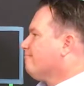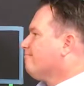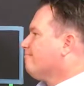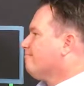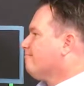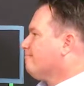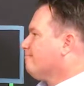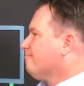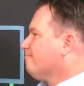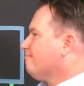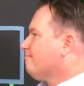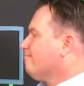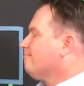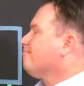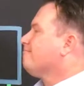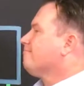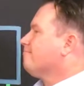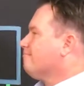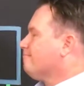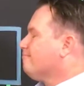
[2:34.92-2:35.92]

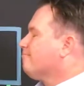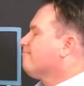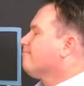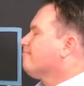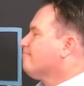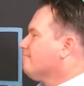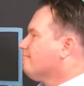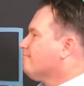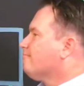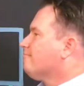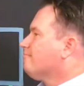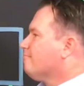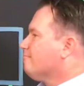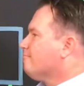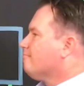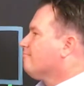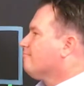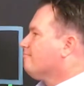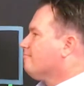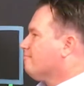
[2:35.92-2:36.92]

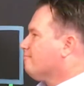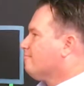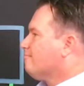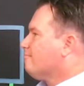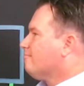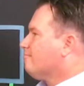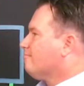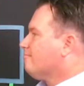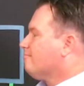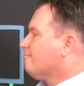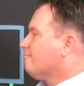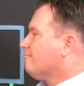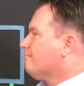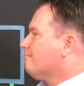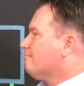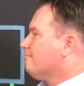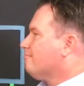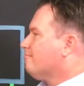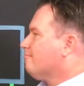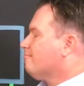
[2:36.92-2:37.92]

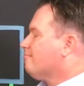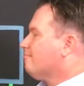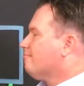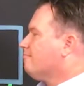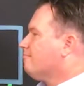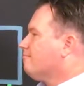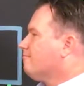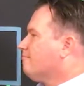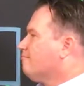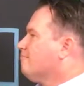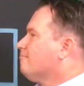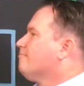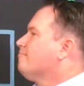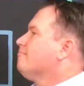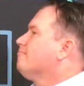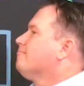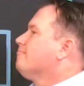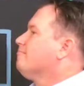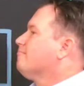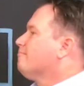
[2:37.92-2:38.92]

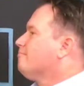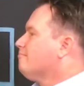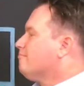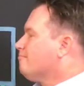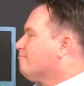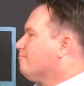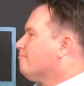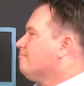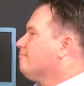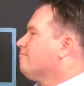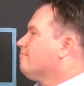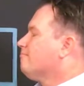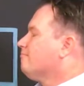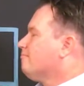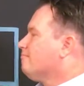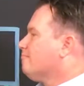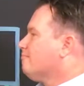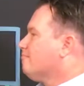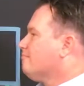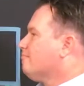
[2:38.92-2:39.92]

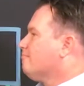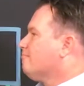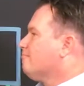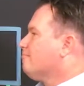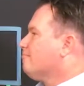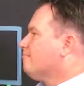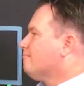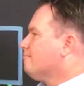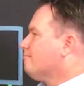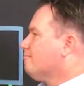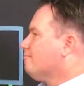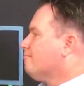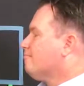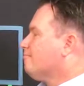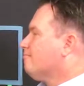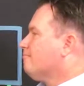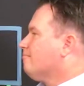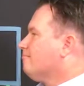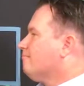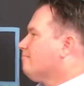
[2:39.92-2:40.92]

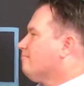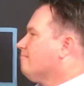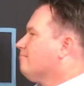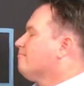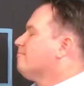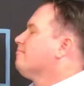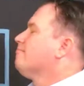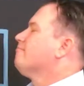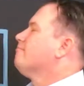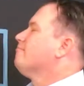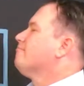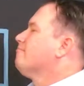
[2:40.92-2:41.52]
No words are spoken by the person on screen.